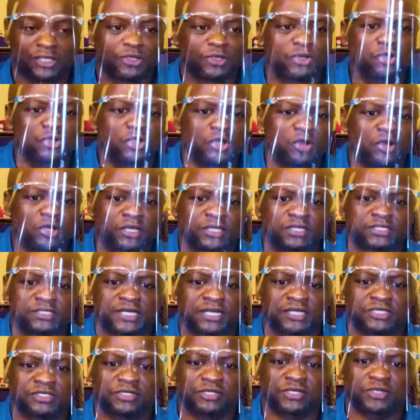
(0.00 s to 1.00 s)
New York is
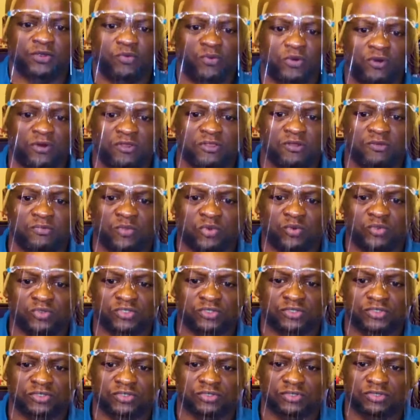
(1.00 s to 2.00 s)
actually one of the
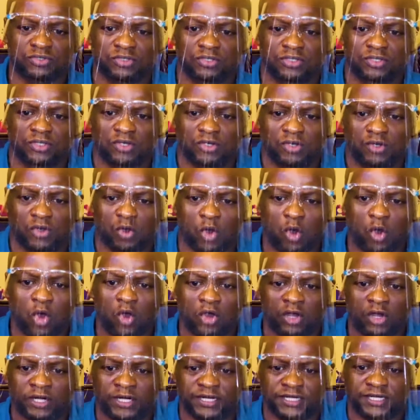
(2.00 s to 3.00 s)
most
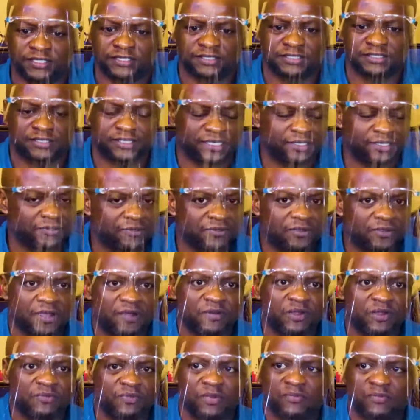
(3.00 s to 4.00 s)
organized. I don't know
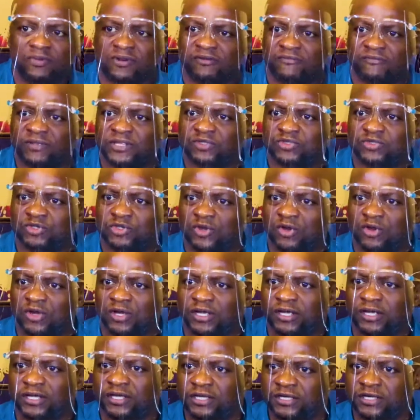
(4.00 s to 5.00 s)
how many people have been to New York.
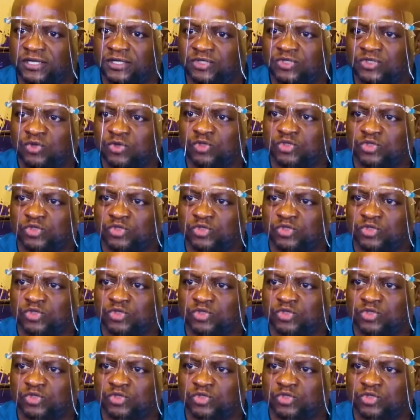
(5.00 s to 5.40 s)
It is so